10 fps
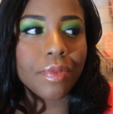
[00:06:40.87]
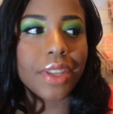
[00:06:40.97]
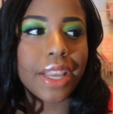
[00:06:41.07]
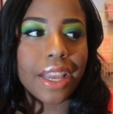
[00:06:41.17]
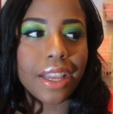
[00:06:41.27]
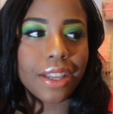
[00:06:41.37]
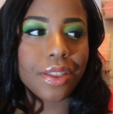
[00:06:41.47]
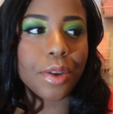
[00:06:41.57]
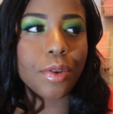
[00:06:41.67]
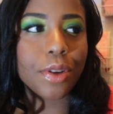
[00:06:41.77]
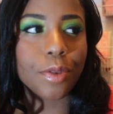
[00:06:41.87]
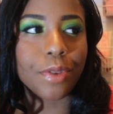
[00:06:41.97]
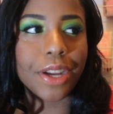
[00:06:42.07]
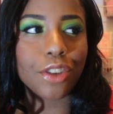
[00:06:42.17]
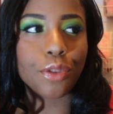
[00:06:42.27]
yeah, they were
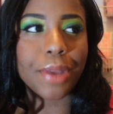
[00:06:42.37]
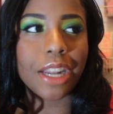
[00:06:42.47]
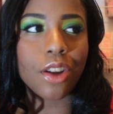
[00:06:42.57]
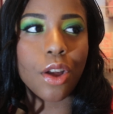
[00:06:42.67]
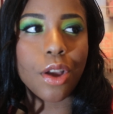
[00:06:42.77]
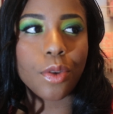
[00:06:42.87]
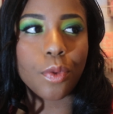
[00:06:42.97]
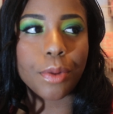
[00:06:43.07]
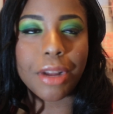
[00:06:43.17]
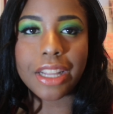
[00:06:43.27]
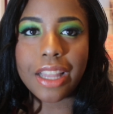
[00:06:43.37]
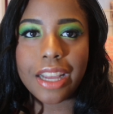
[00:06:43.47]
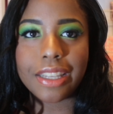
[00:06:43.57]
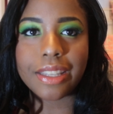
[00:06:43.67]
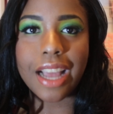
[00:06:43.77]
very dramatic on one of my
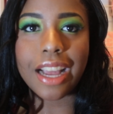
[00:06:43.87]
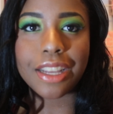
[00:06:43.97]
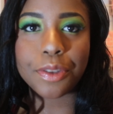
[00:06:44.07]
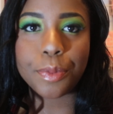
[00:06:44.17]
clients' eyes,